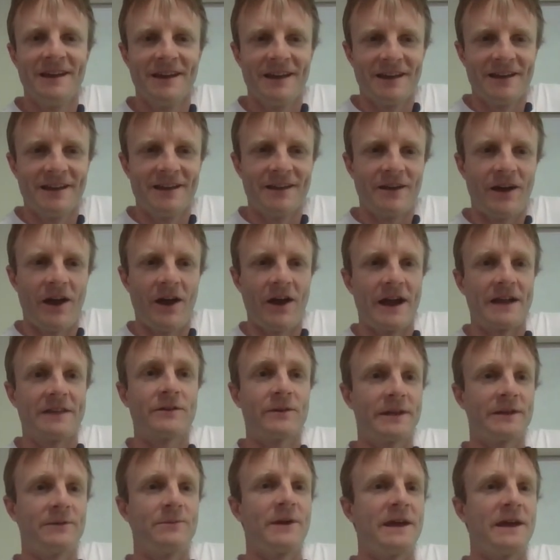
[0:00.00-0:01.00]
All right, so
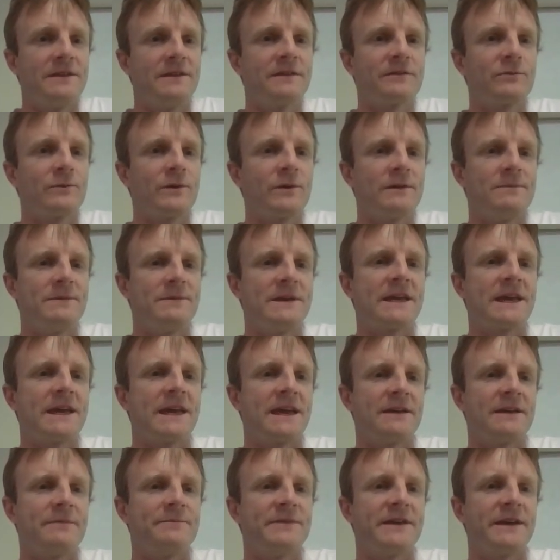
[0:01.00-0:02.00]
anyway, this one
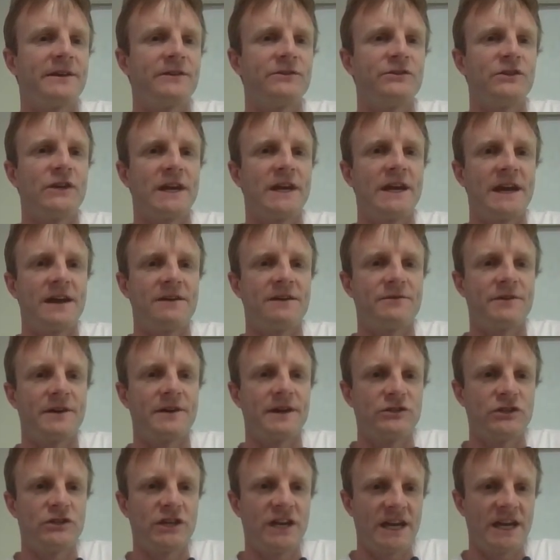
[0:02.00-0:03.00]
became del j
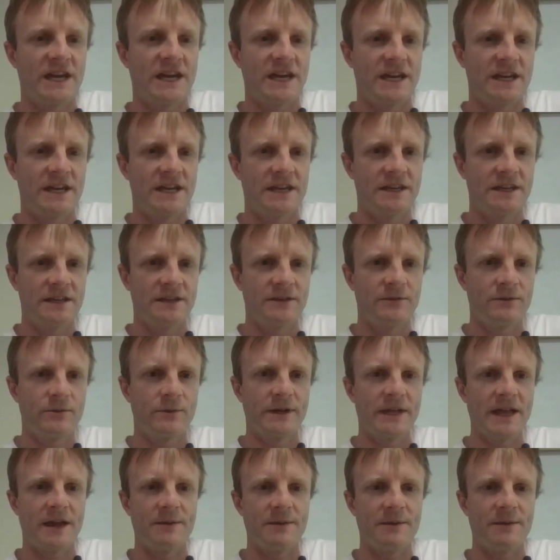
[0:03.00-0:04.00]
fij. What
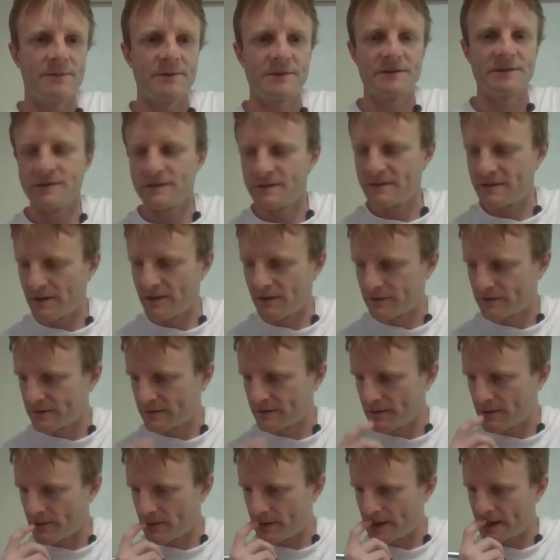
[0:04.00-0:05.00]
happens to del 0
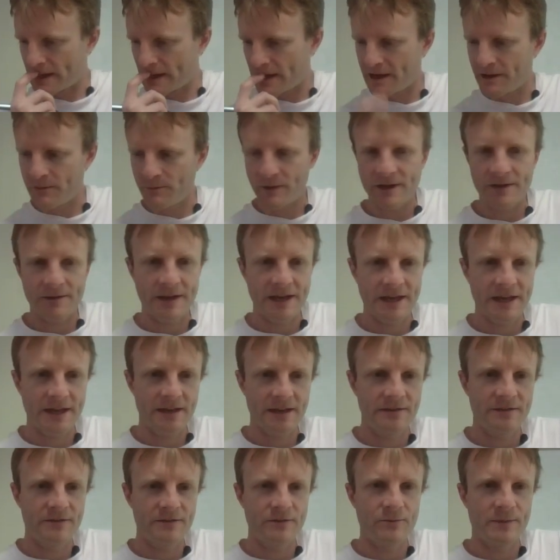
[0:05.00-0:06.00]
ei? Well, I can't
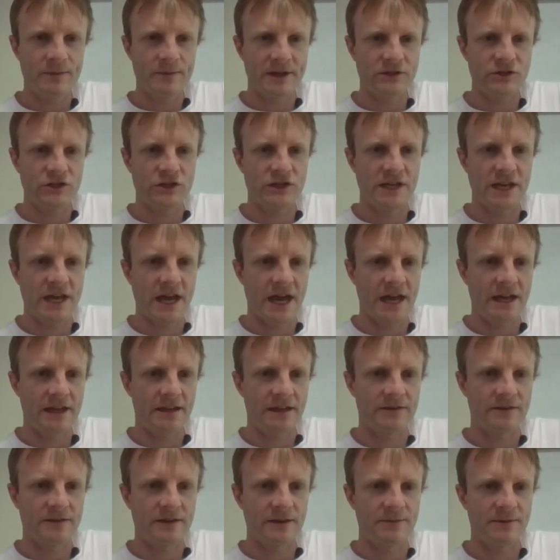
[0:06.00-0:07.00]
do much yet,
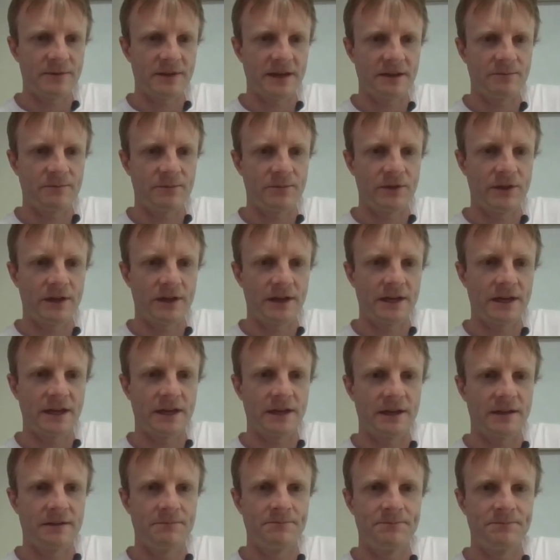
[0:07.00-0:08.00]
except I can plug
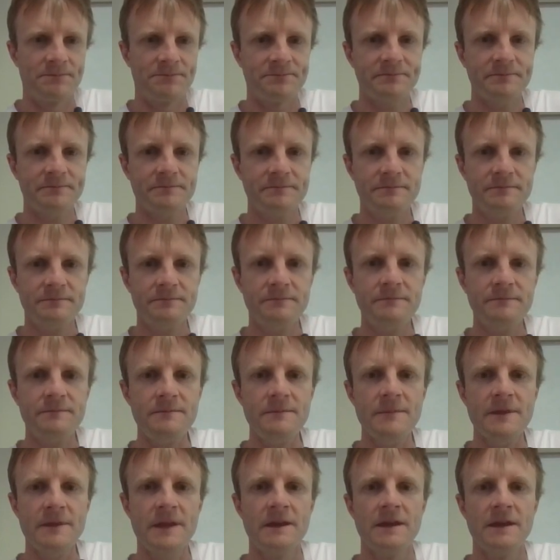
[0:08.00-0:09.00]
in.
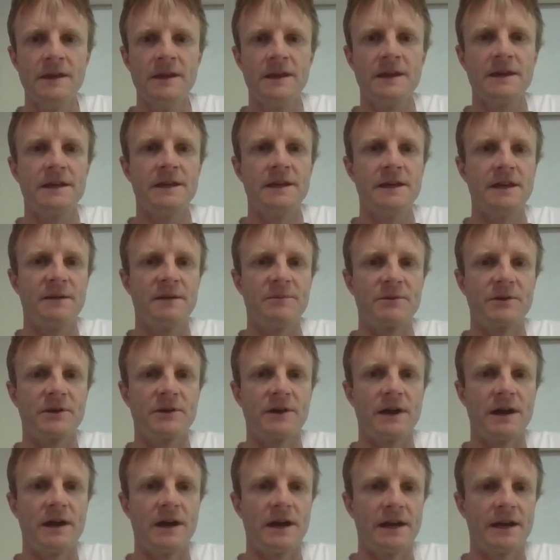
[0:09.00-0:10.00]
E upper
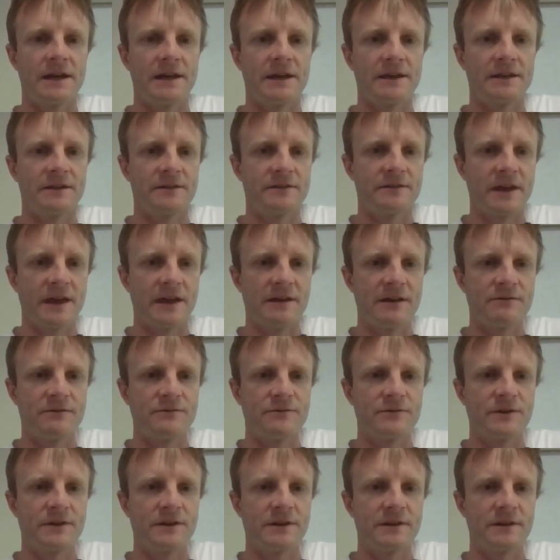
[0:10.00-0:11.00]
I is f
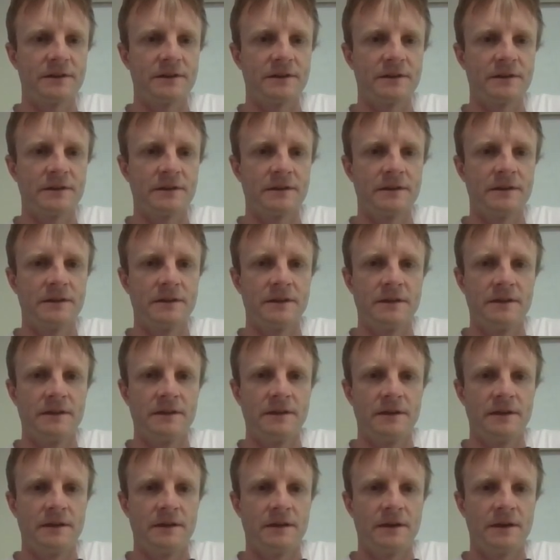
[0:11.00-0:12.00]

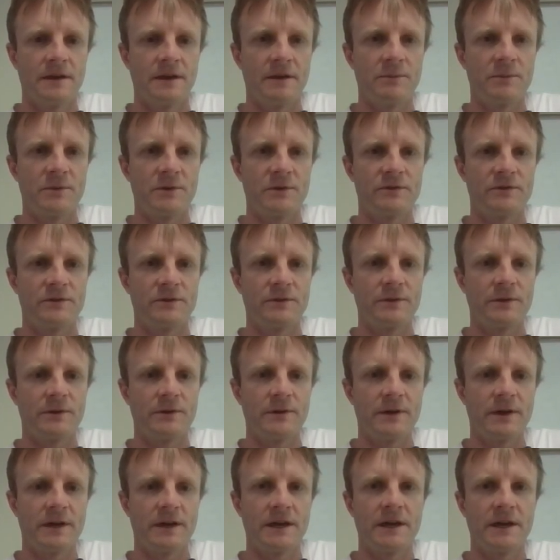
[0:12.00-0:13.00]
upper 0
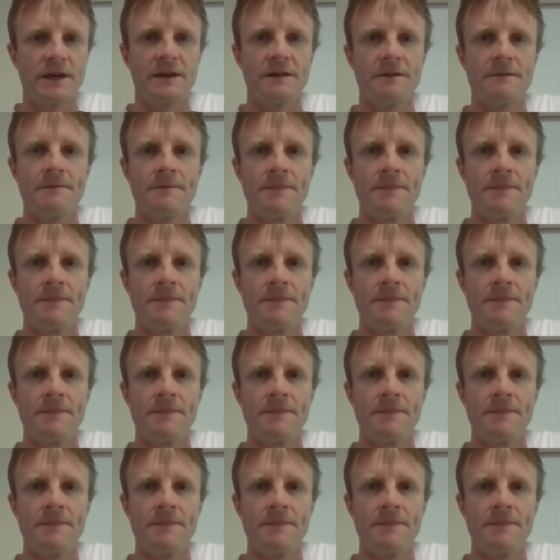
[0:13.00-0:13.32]
I.